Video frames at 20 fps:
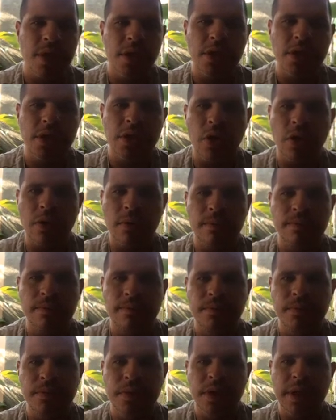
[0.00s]
So
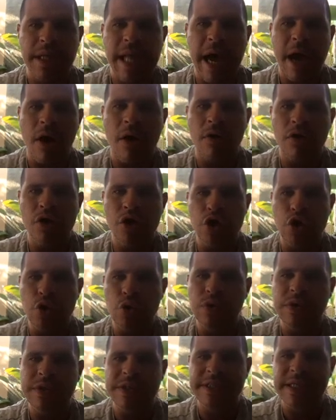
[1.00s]
now
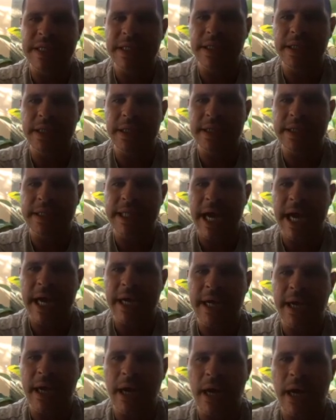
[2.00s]
you see
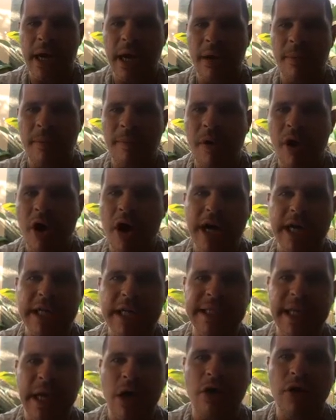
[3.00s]
that uh,
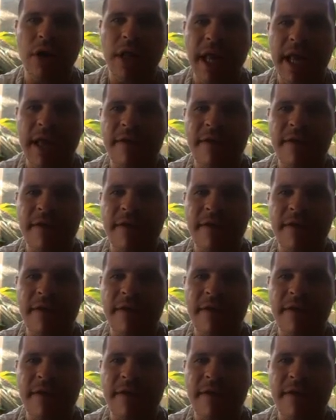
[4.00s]
products on the